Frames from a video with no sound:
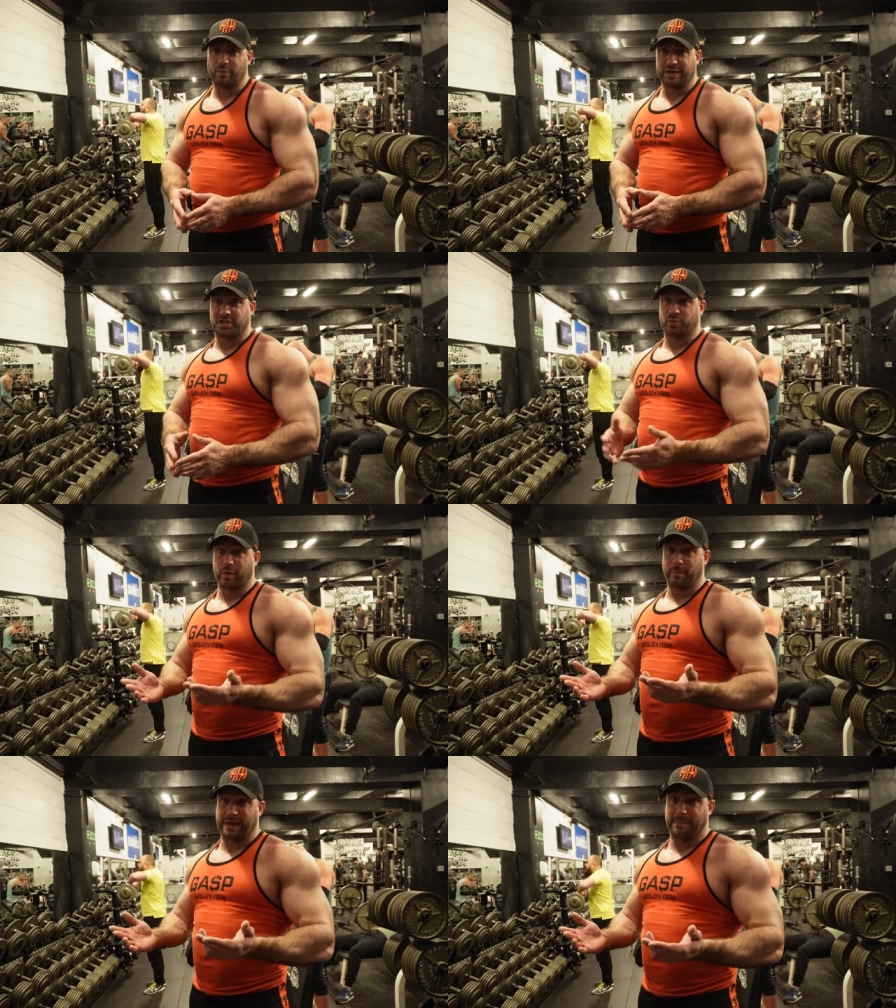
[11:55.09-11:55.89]
which
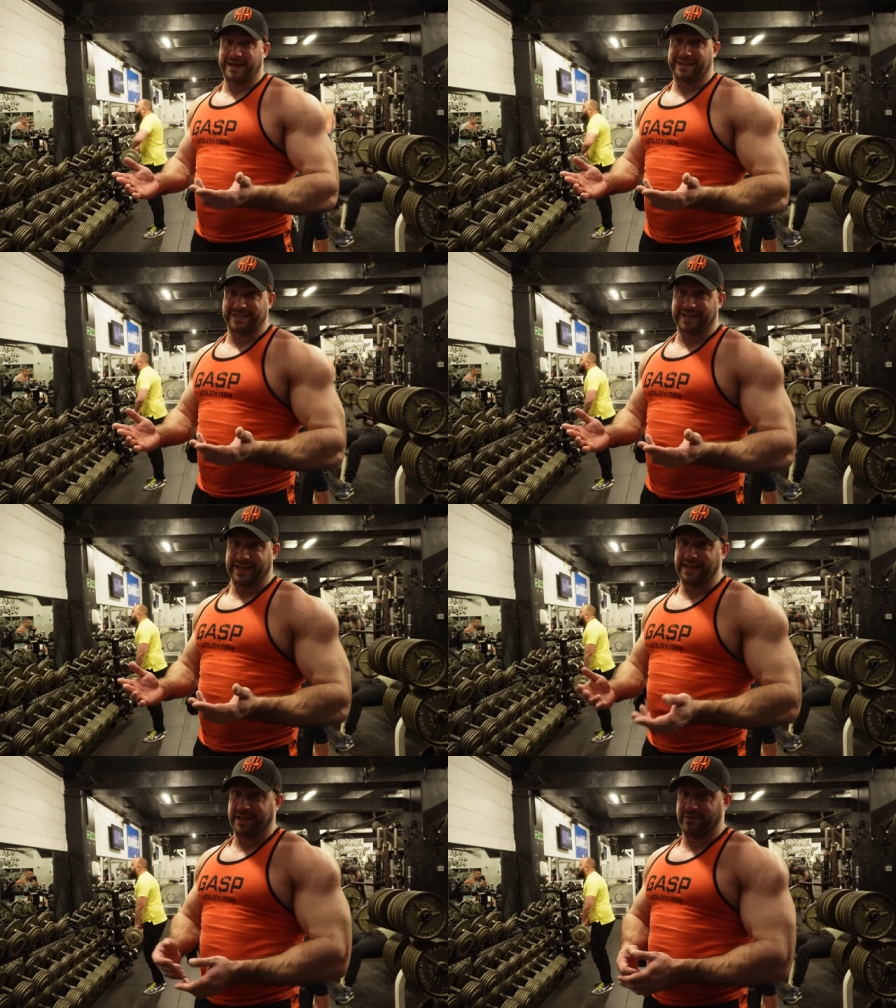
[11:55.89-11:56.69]
wouldn't be a bad thing
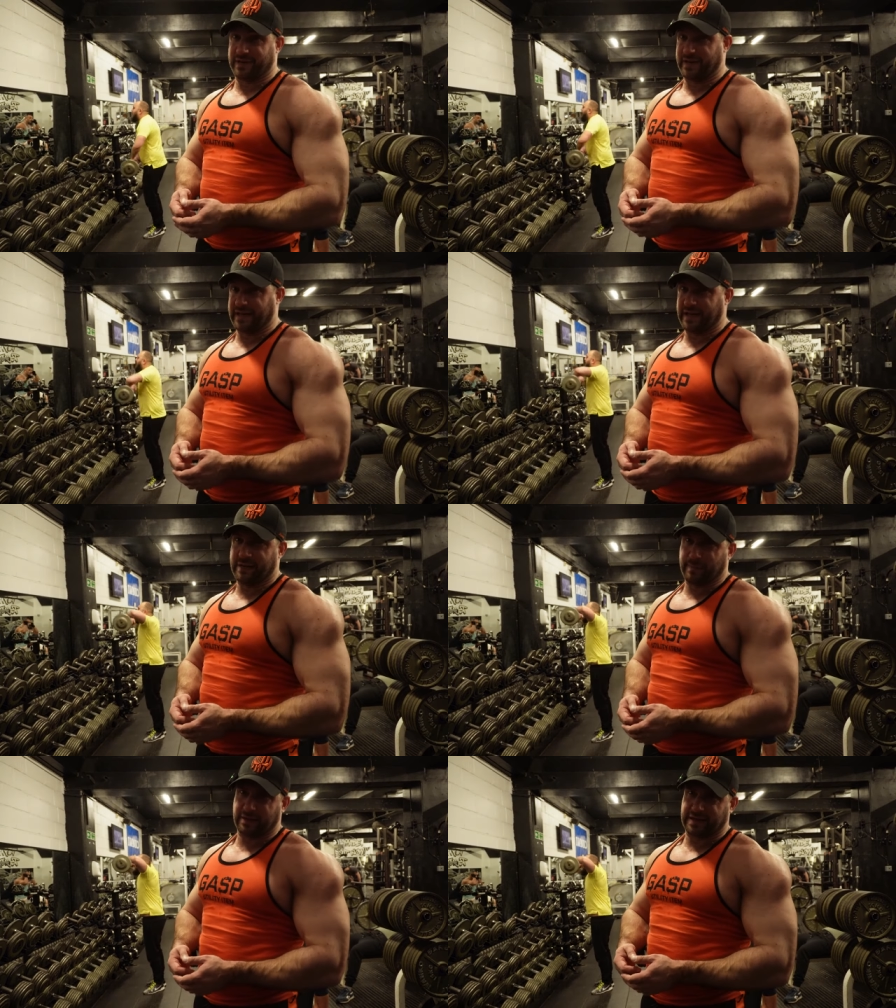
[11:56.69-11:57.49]
given the
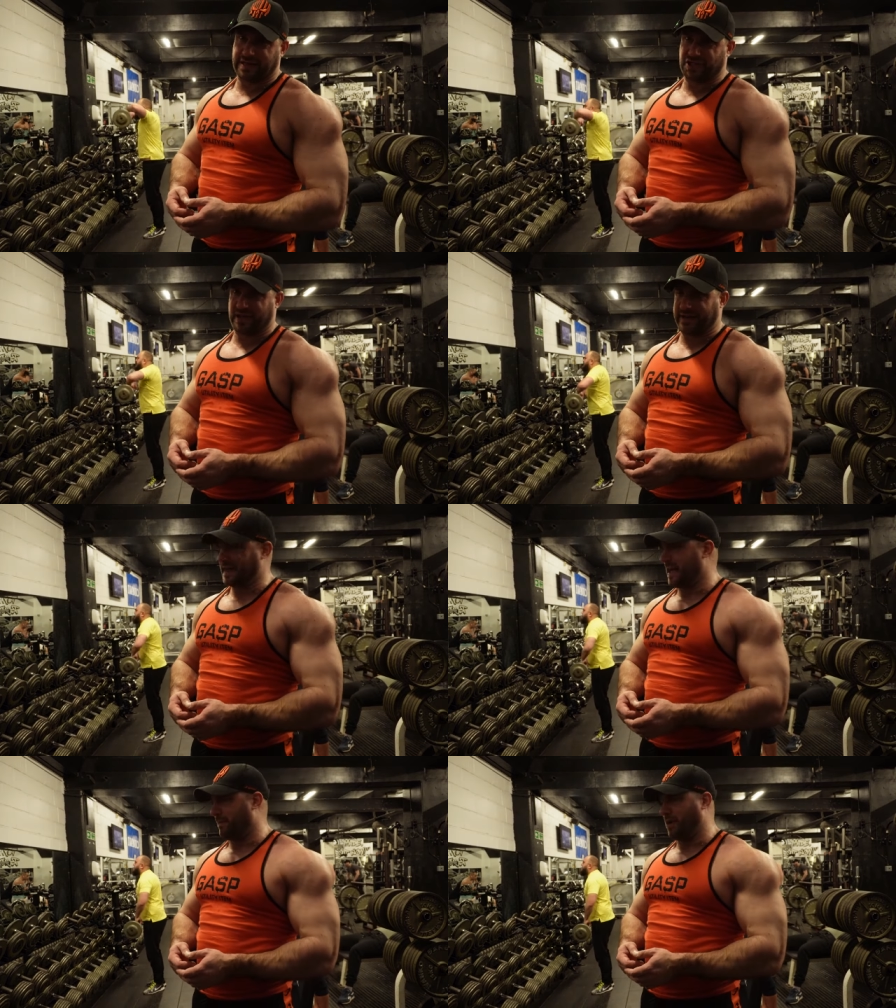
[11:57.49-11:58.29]
bulking journey
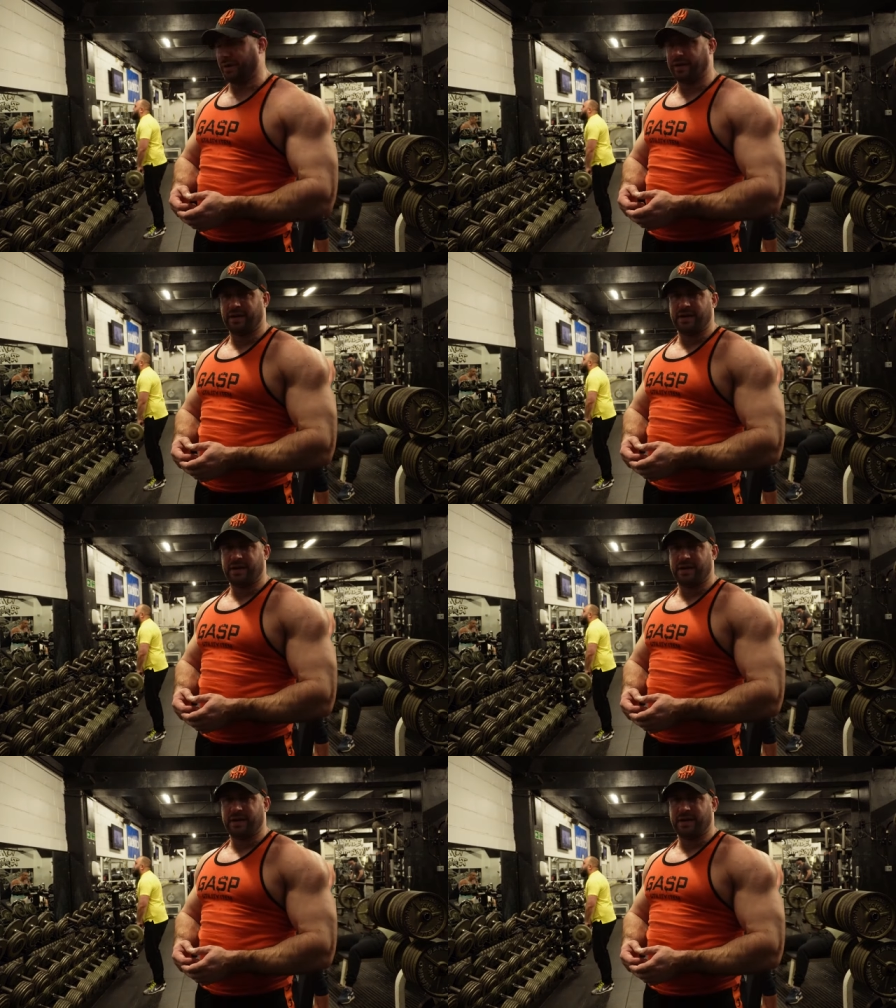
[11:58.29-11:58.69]
that I'm on.